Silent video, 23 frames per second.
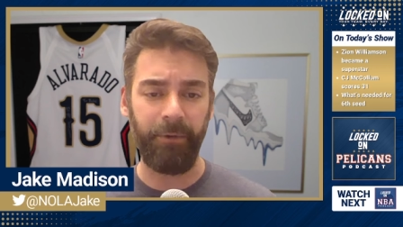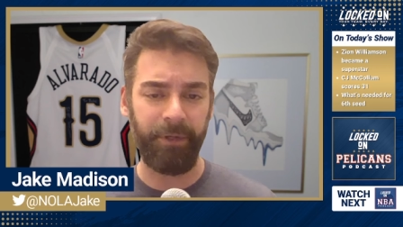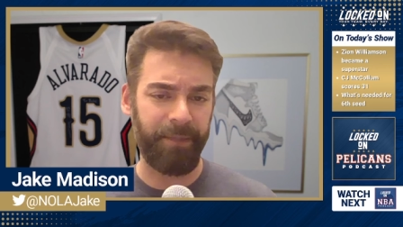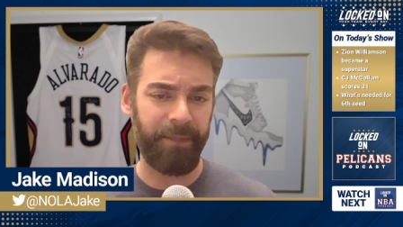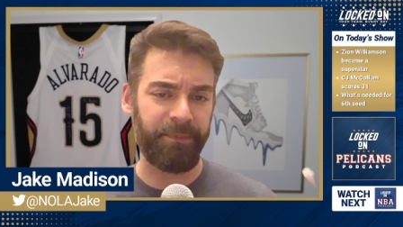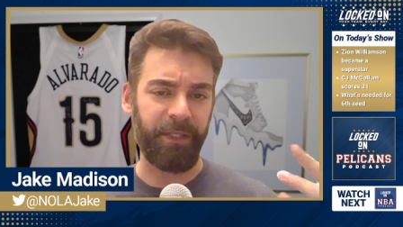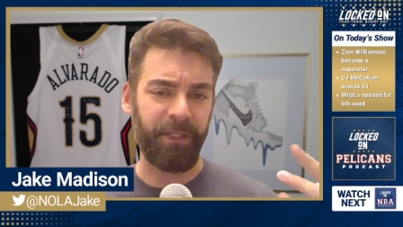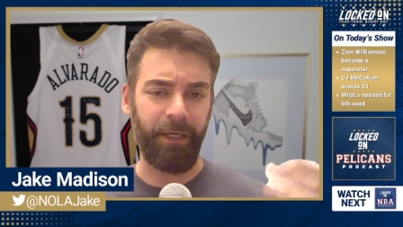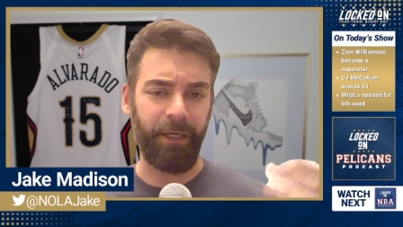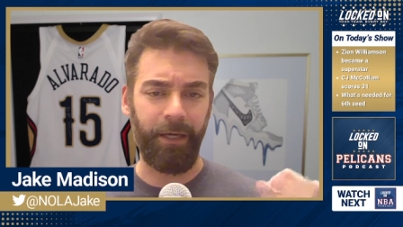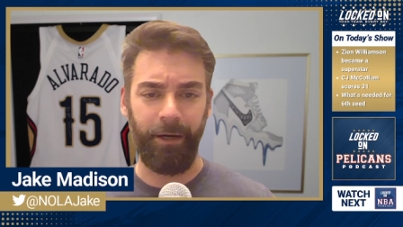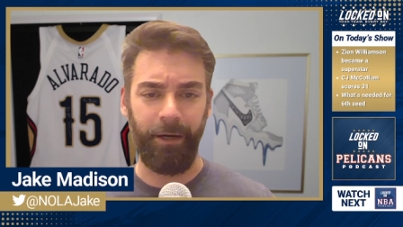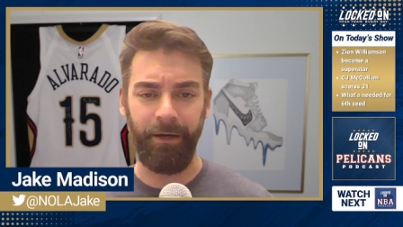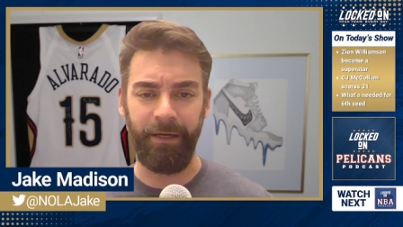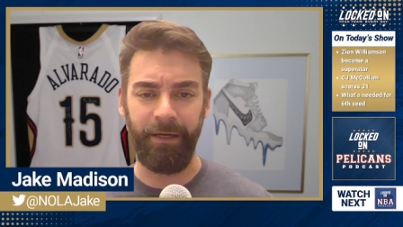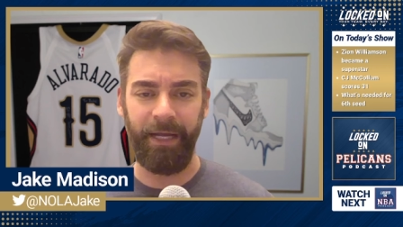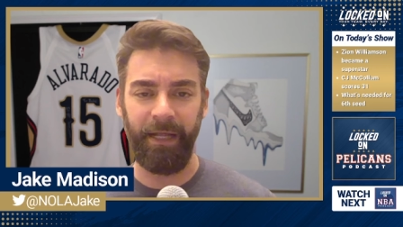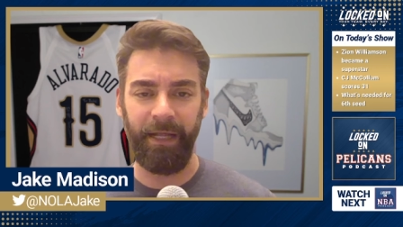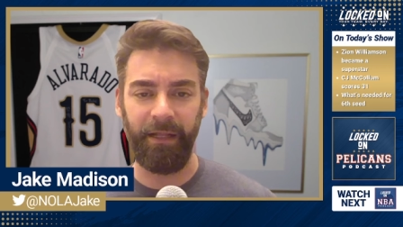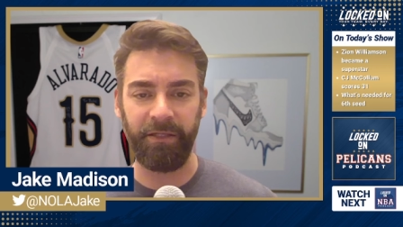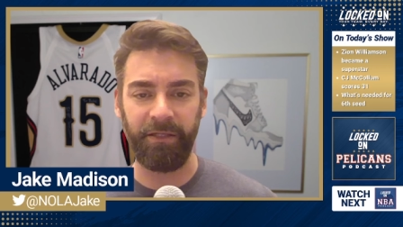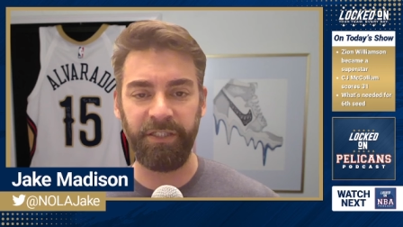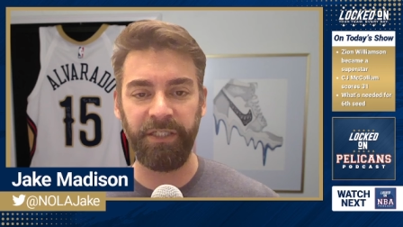Keep the car
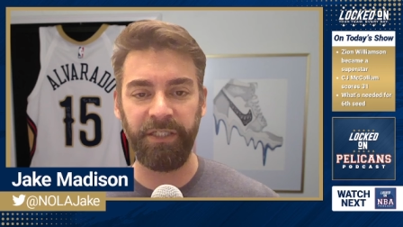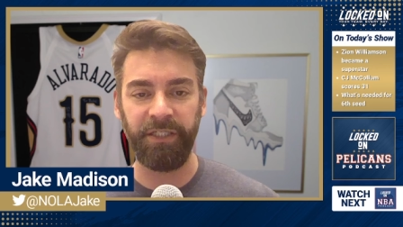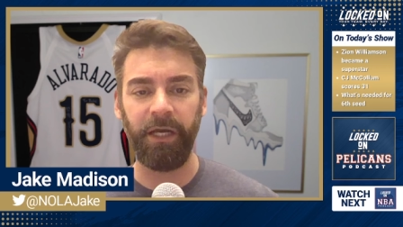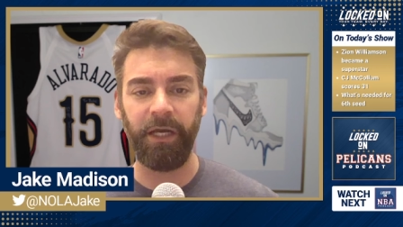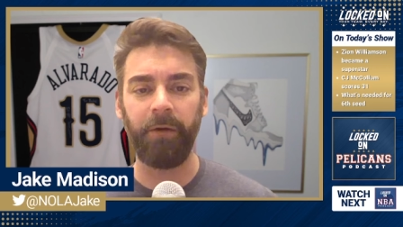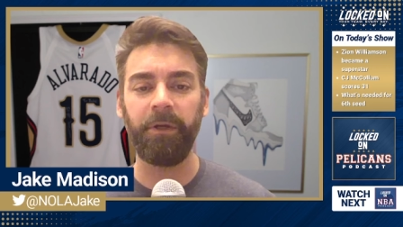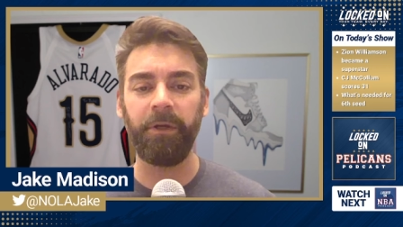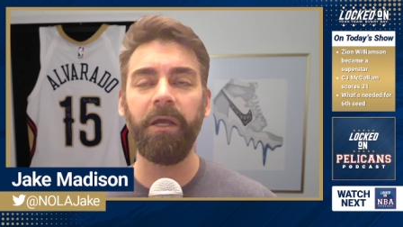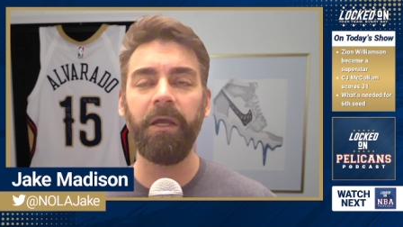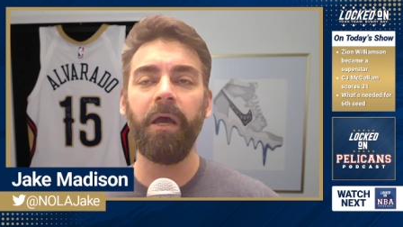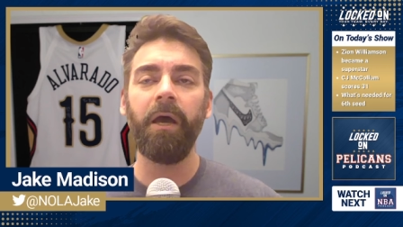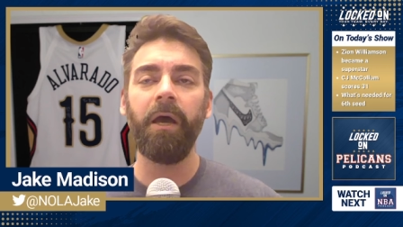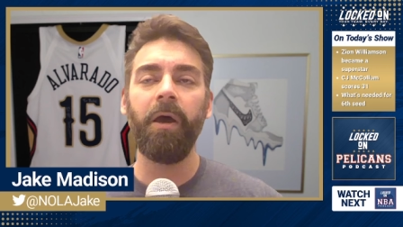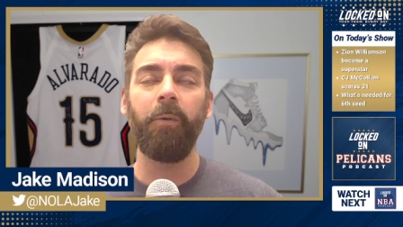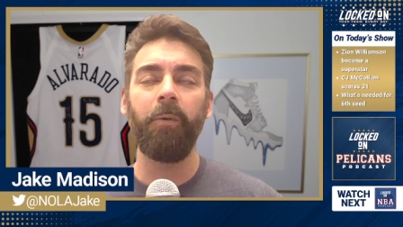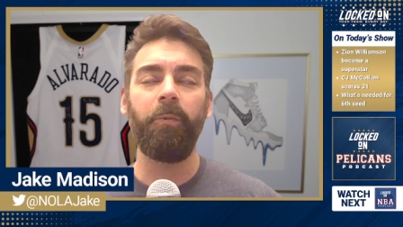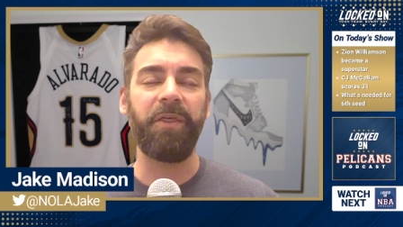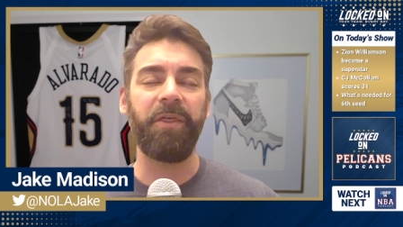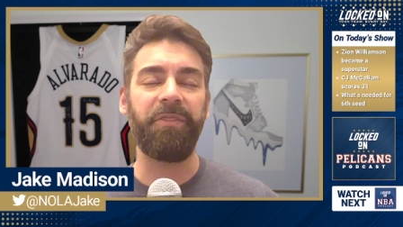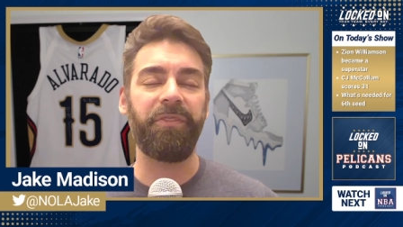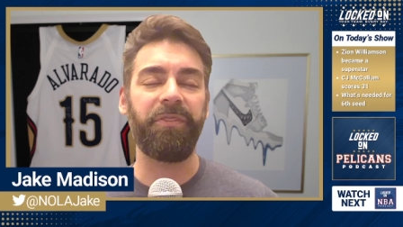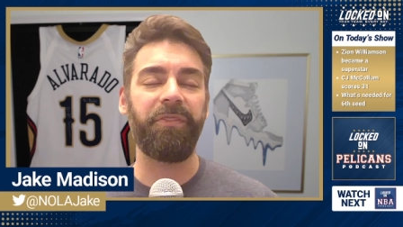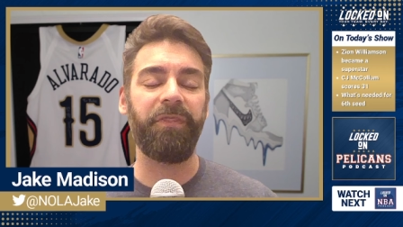analogy going
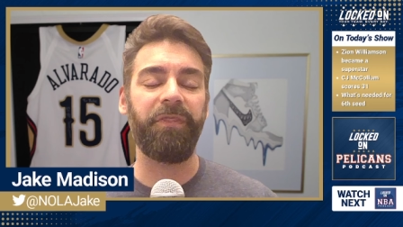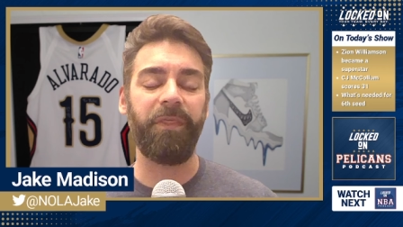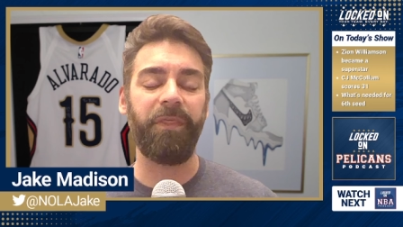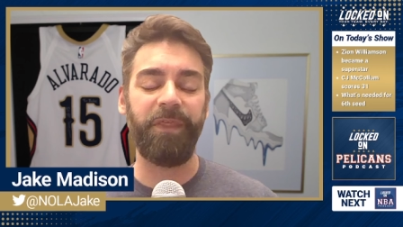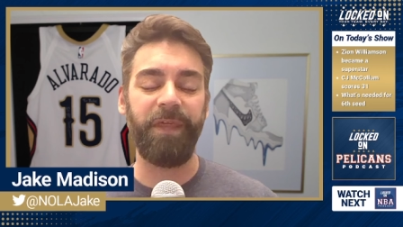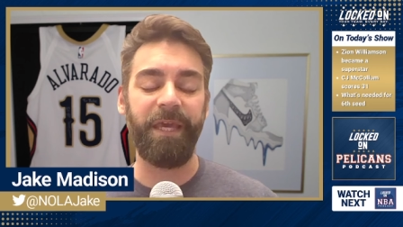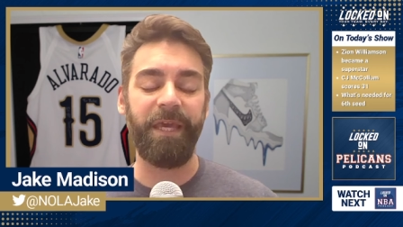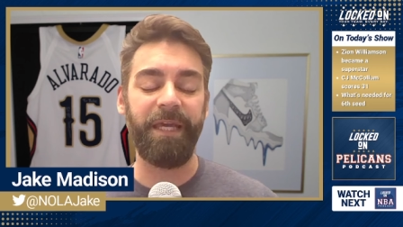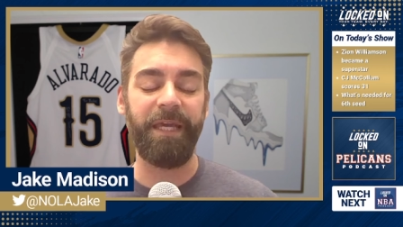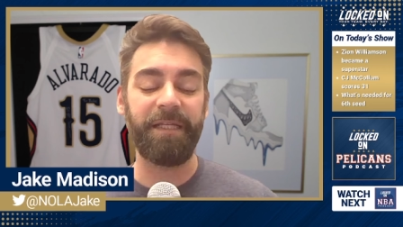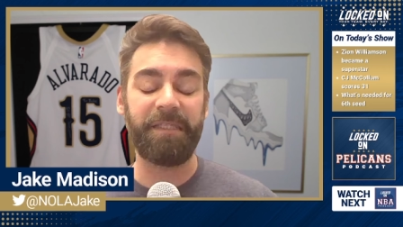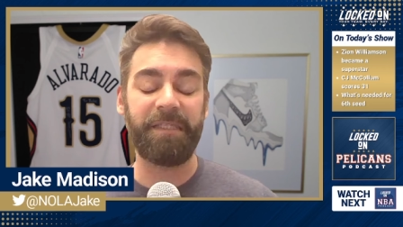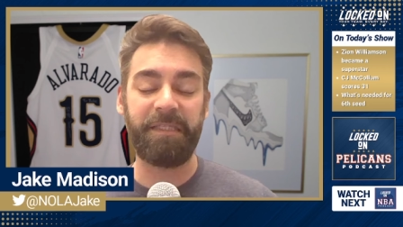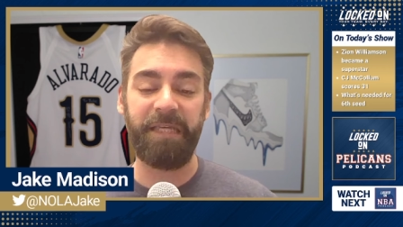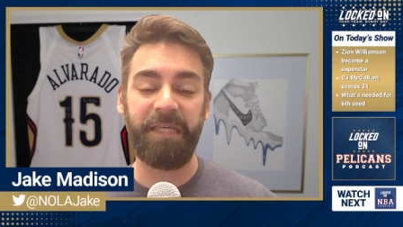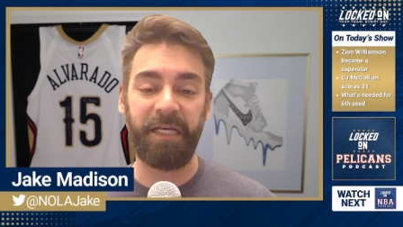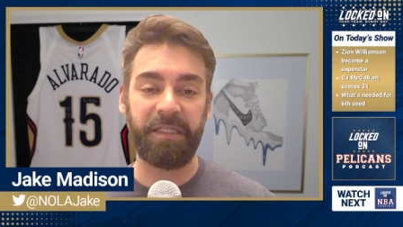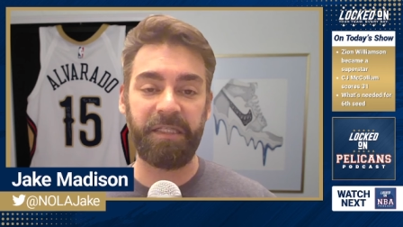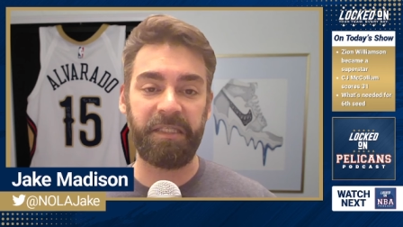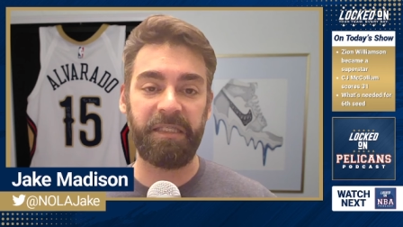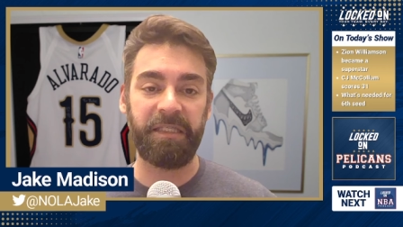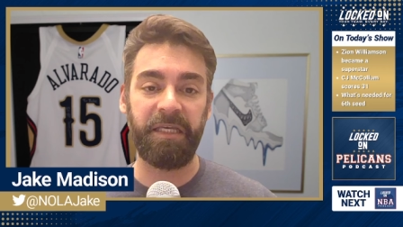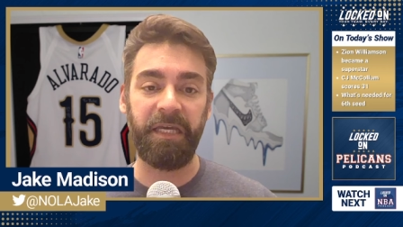with the
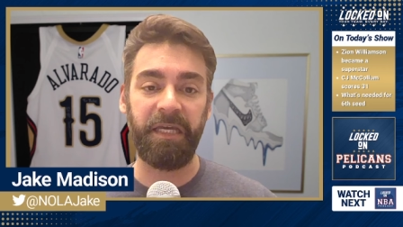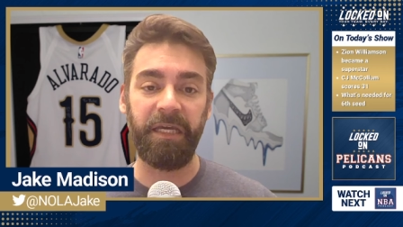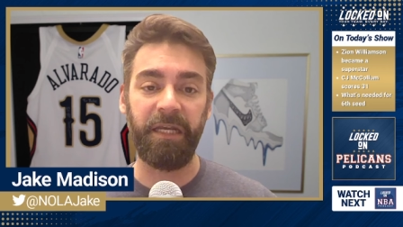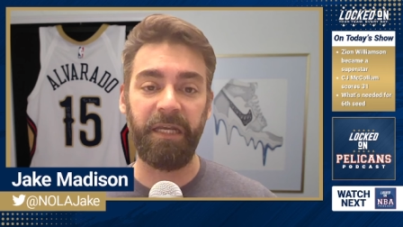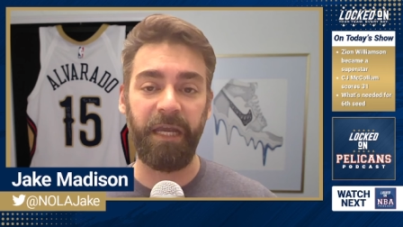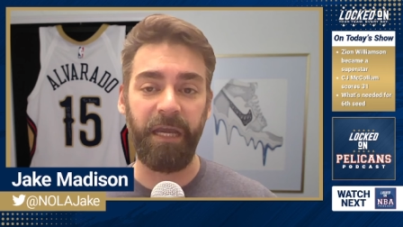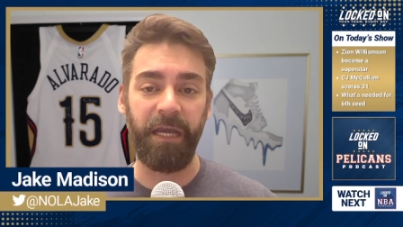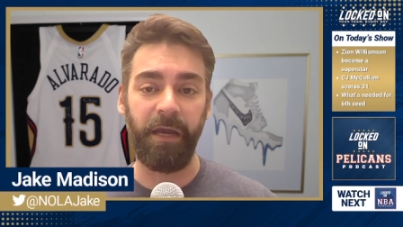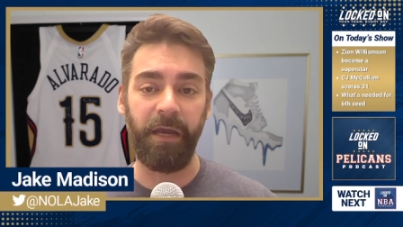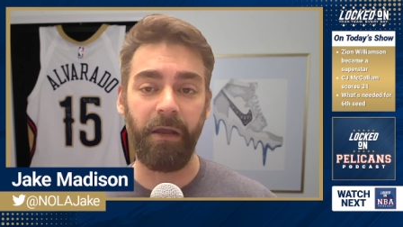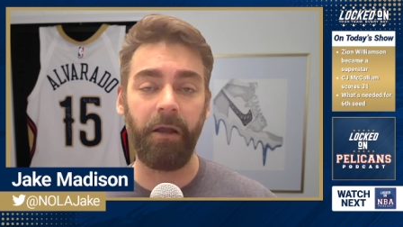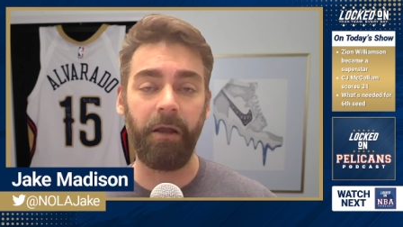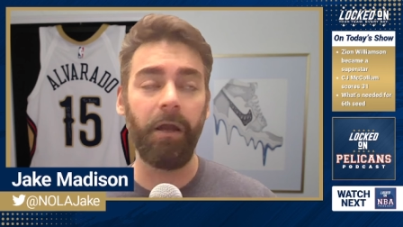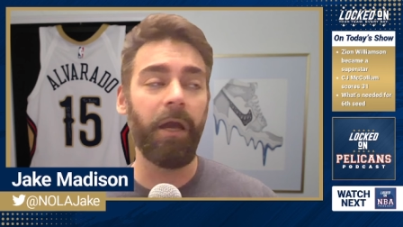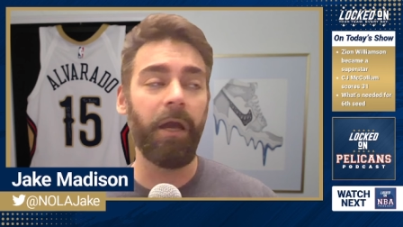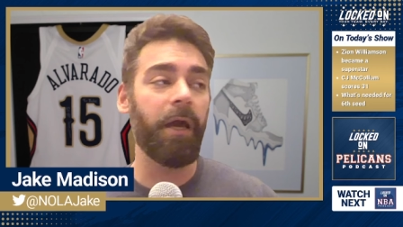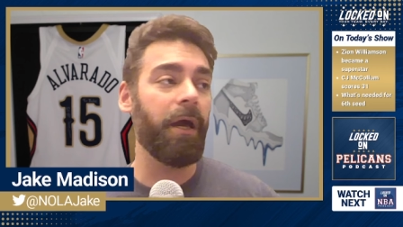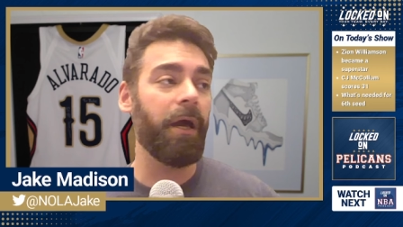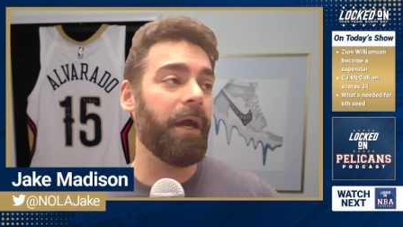sixth seed here.